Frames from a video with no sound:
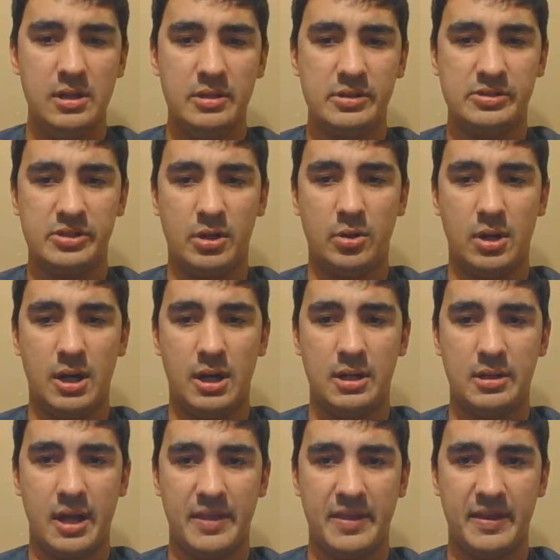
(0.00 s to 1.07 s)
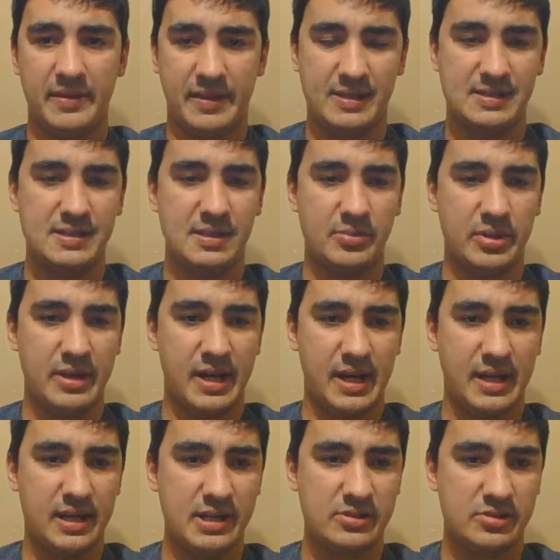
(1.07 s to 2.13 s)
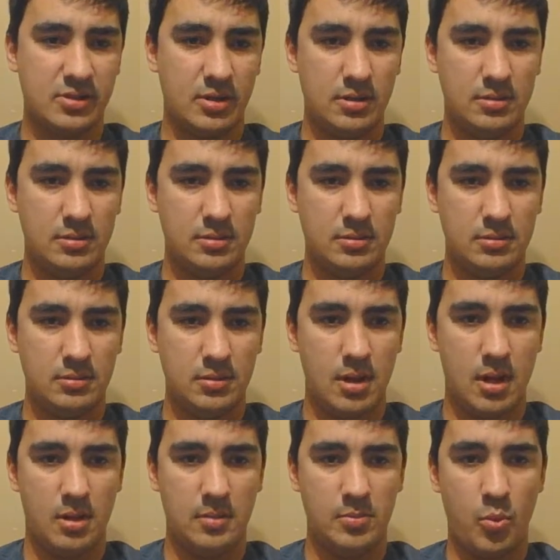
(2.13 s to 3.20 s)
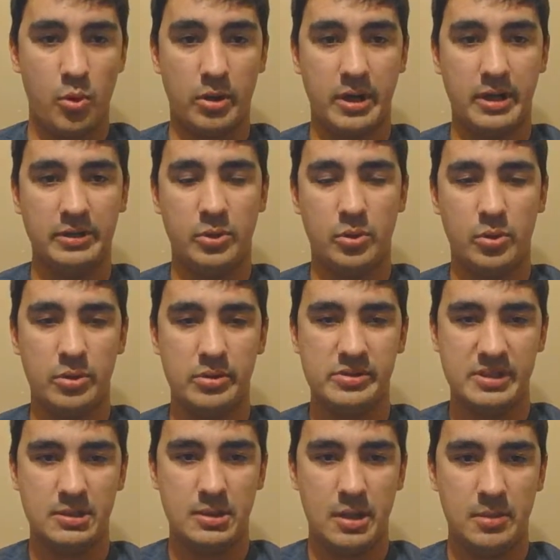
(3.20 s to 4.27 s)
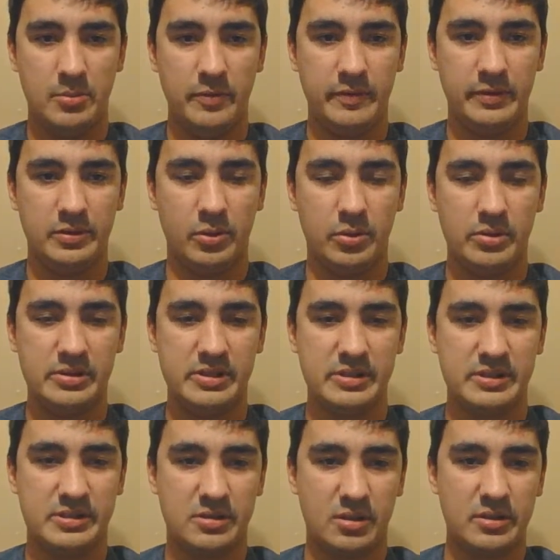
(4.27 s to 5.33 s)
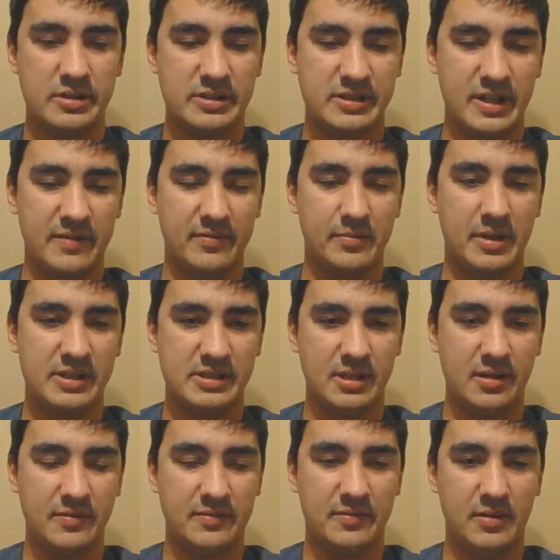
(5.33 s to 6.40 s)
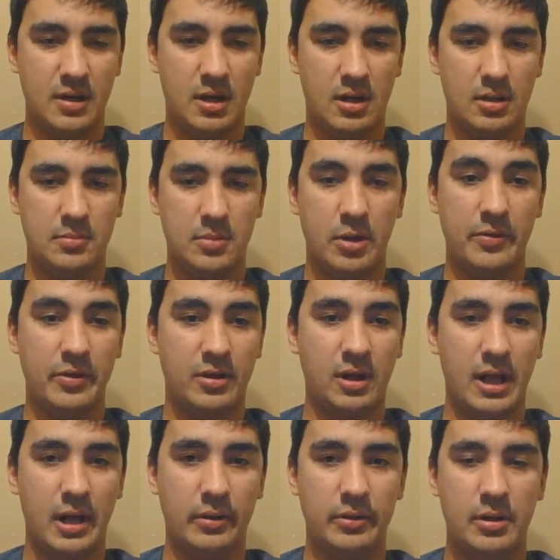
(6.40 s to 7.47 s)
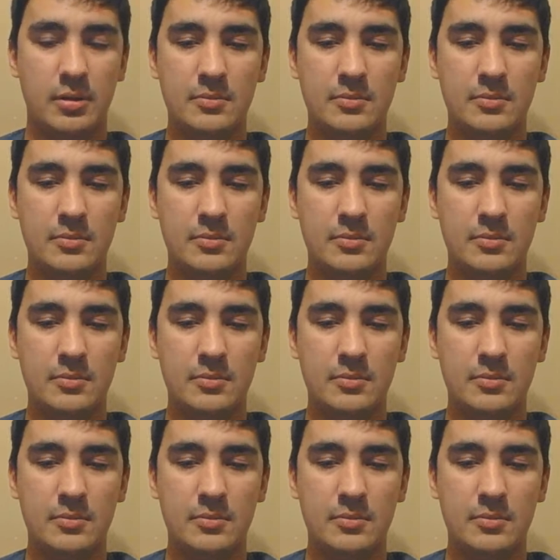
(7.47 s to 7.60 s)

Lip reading: So I think that's something that I need to start working towards and moving towards, is starting saving my stuff on the cloud.